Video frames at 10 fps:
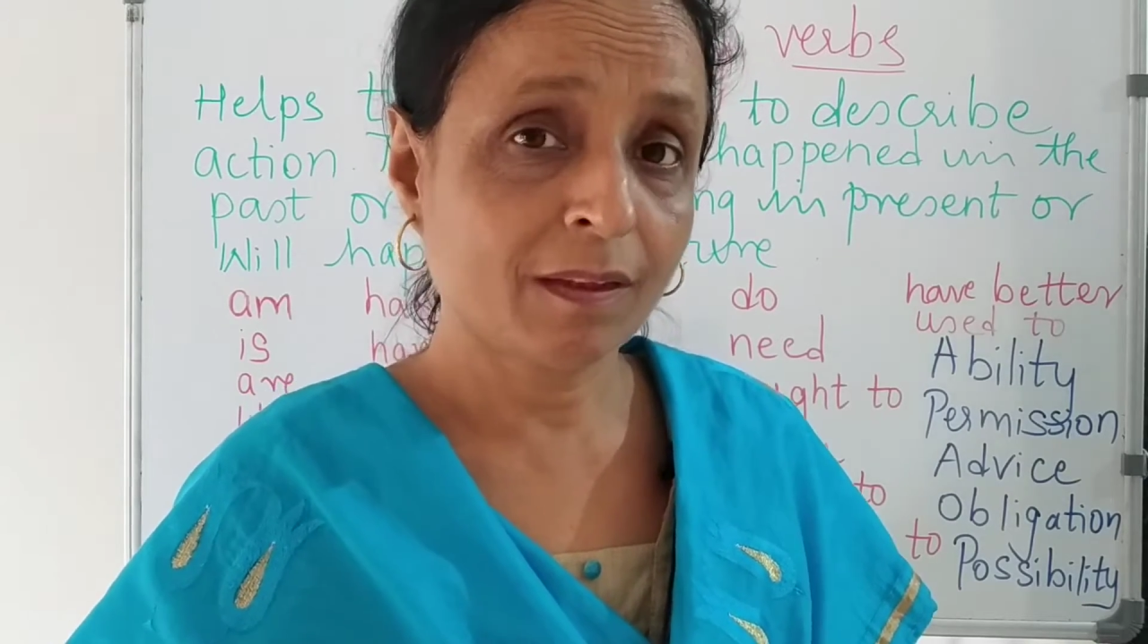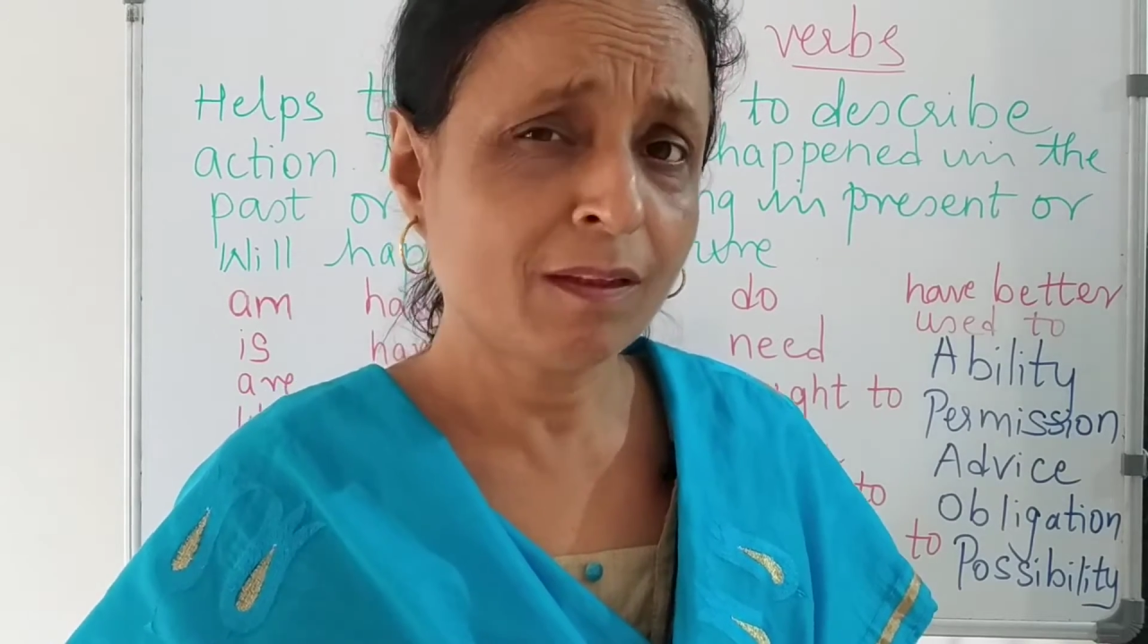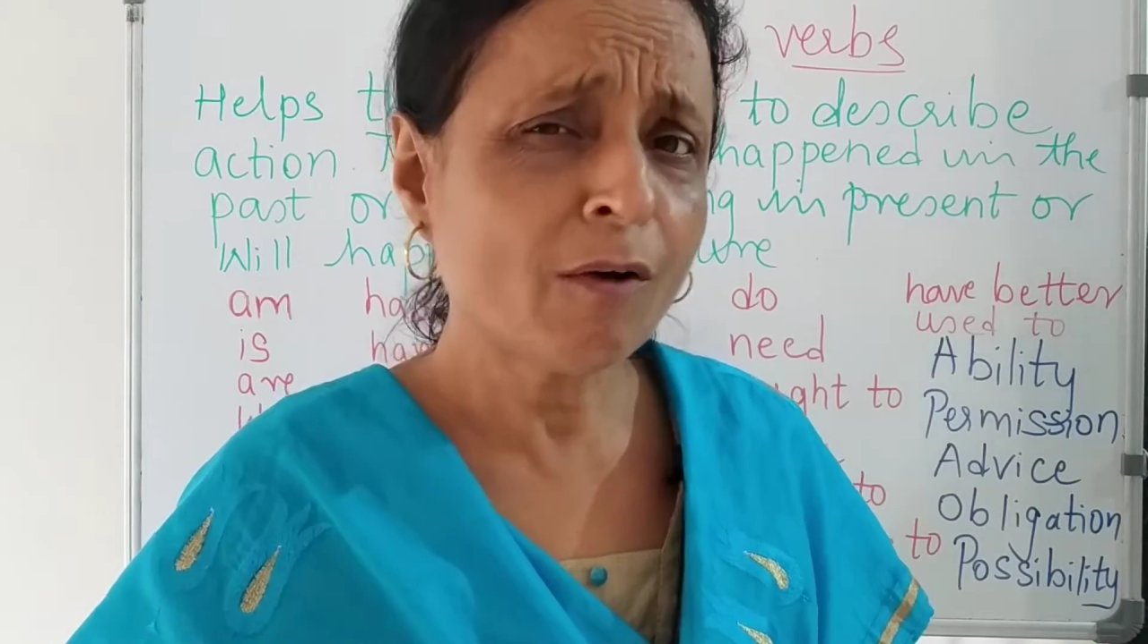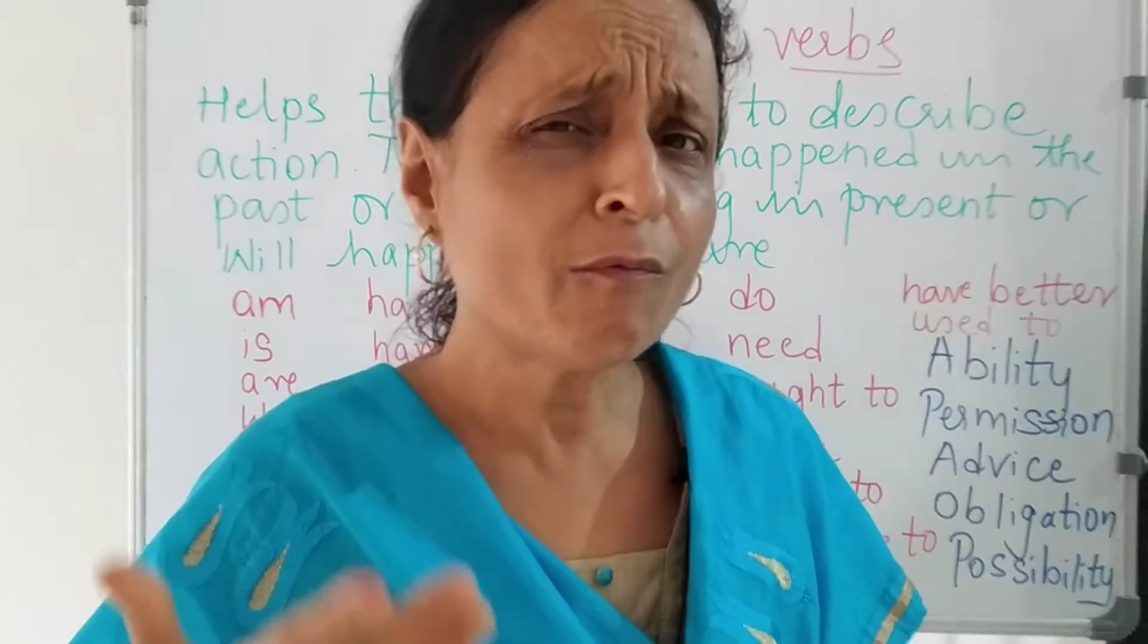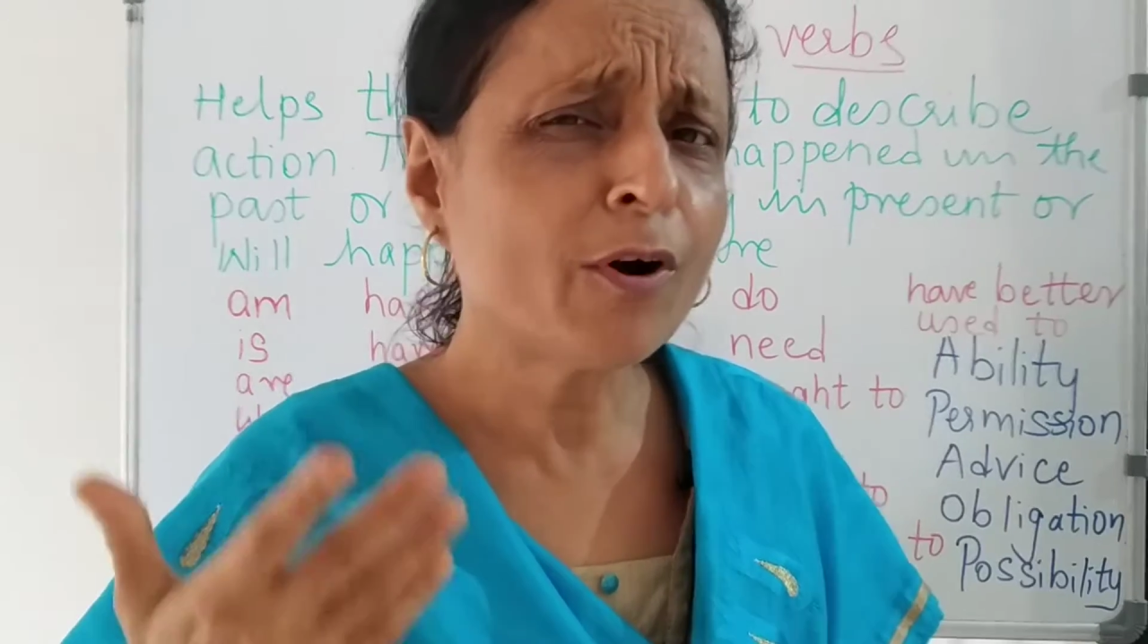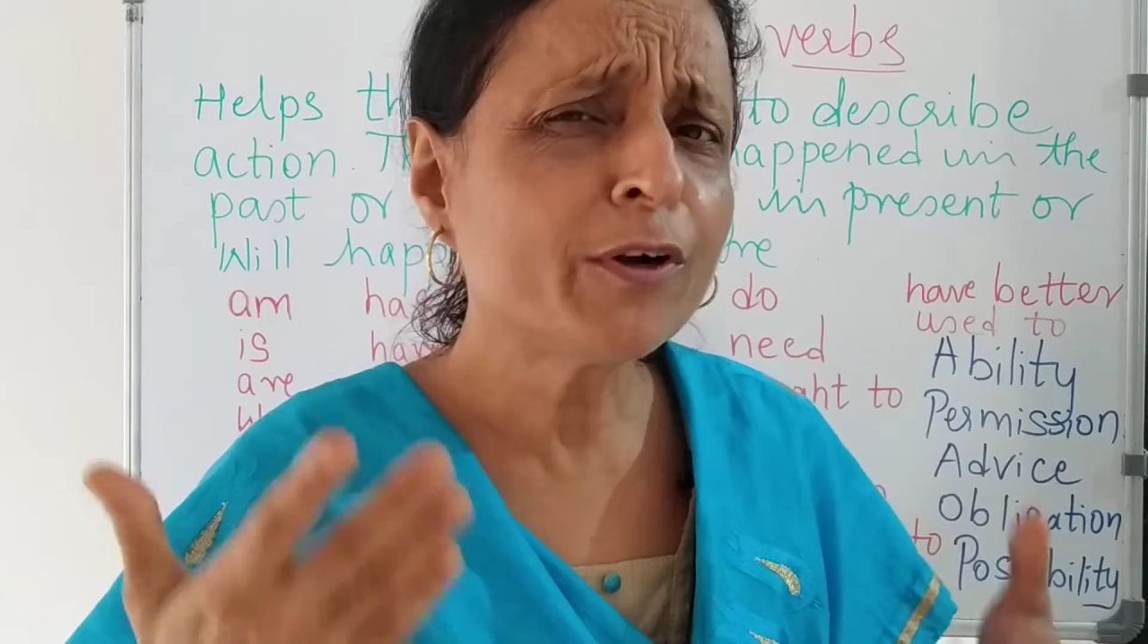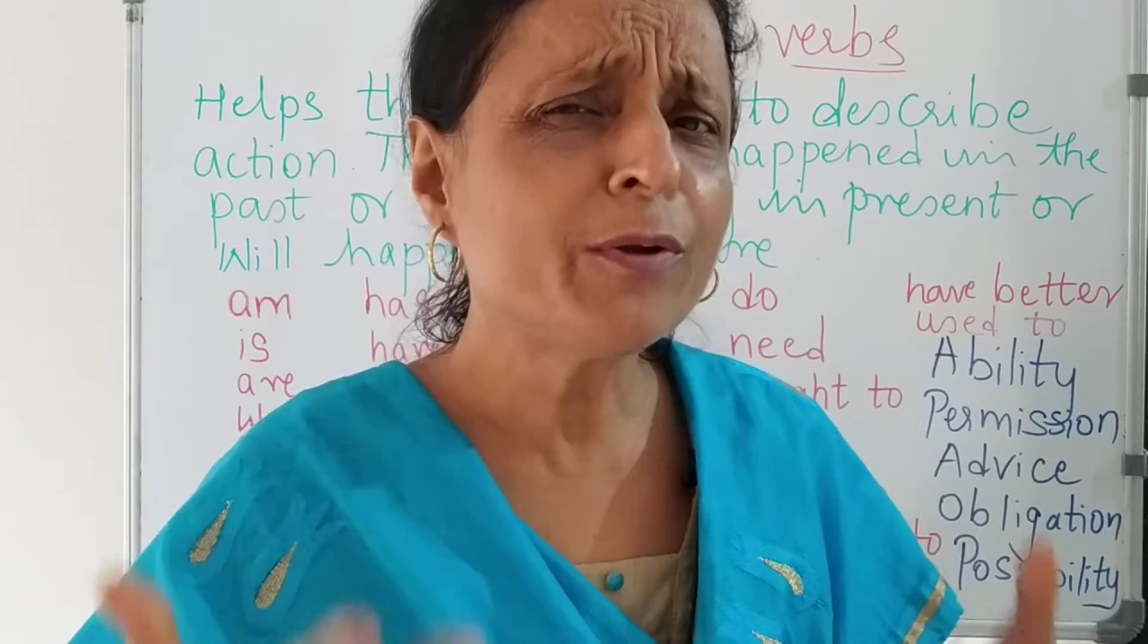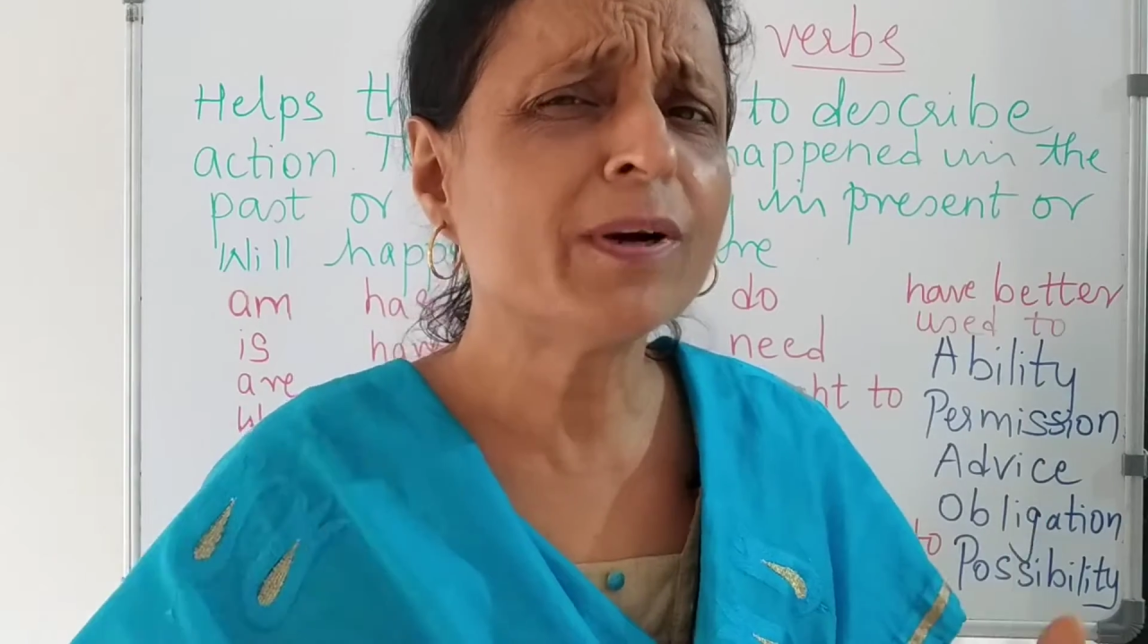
Now what you